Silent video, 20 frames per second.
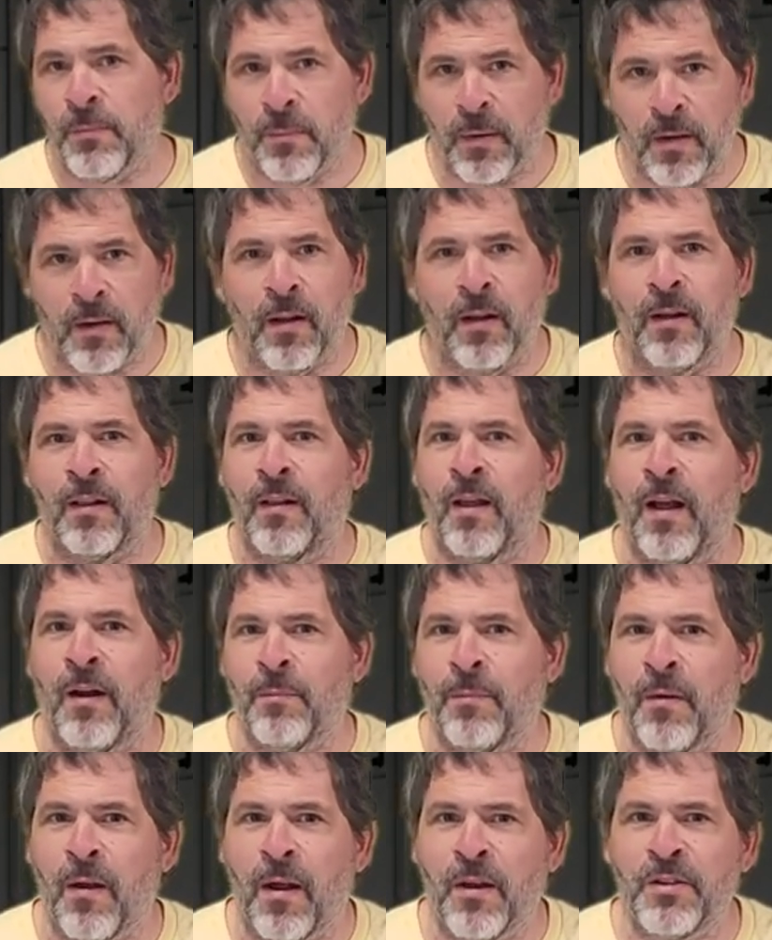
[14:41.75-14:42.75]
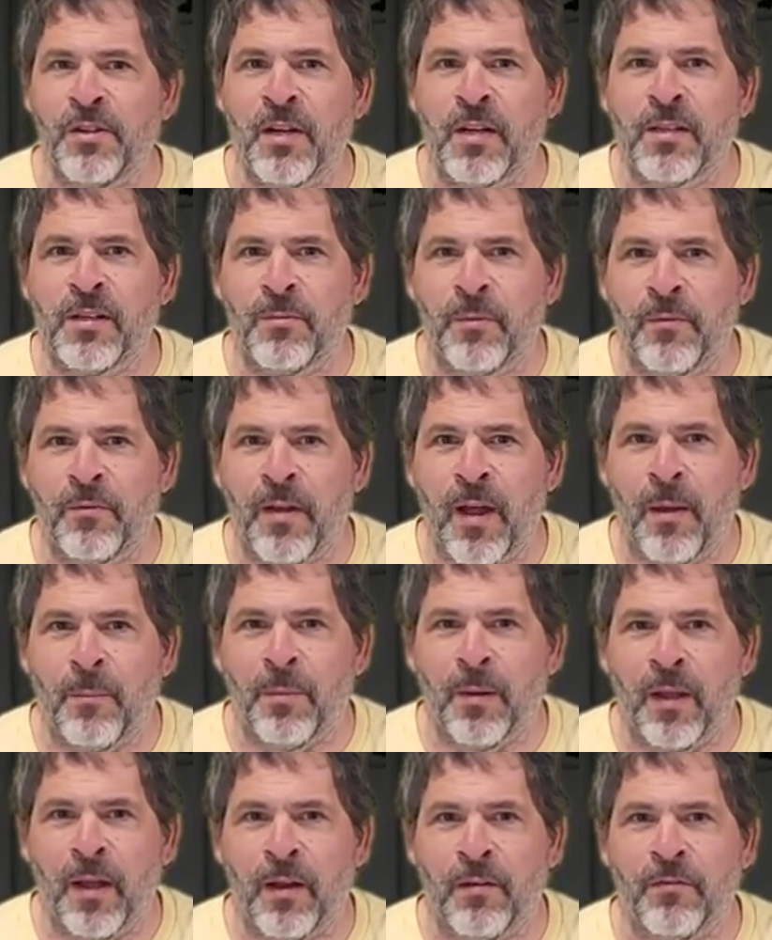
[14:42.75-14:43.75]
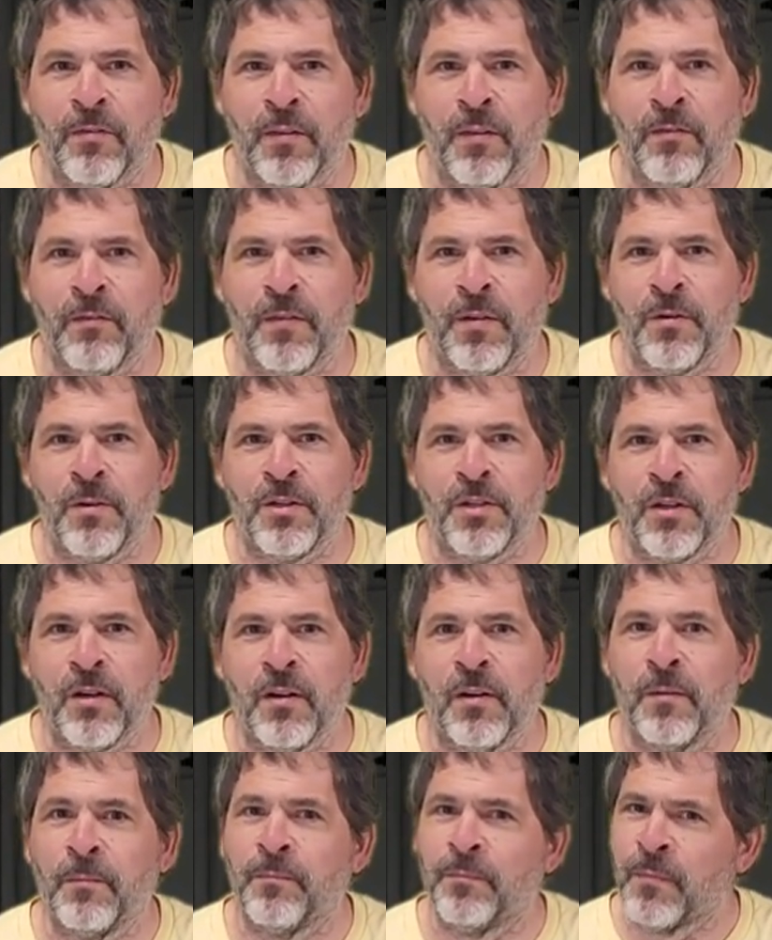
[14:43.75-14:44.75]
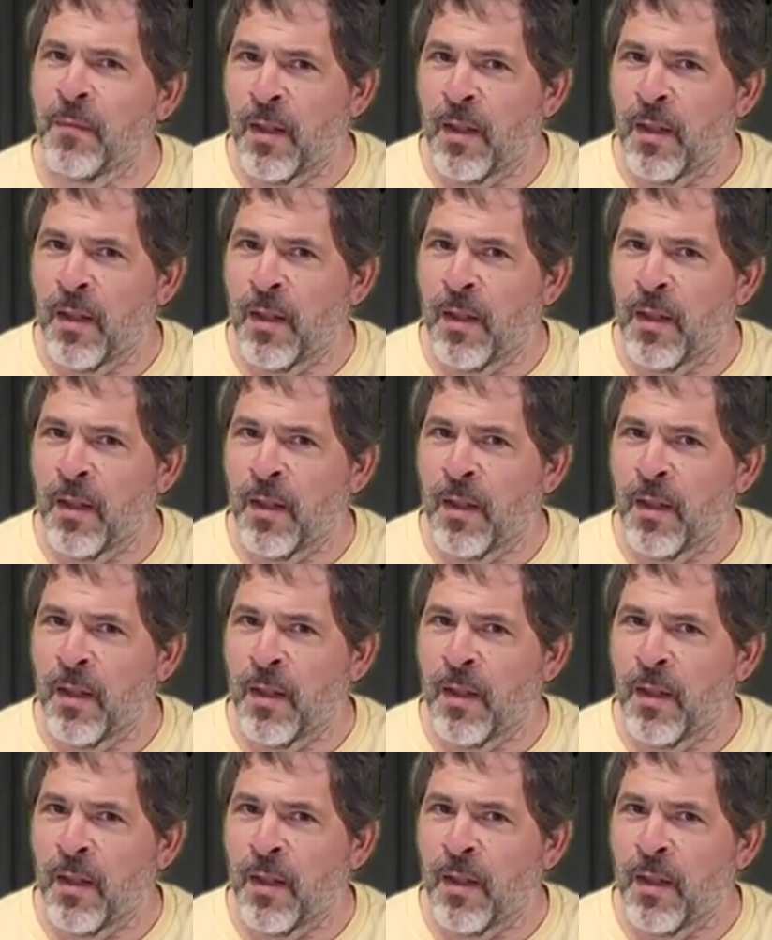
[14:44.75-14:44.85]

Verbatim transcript: but a lot of projects that we've got planned for the future.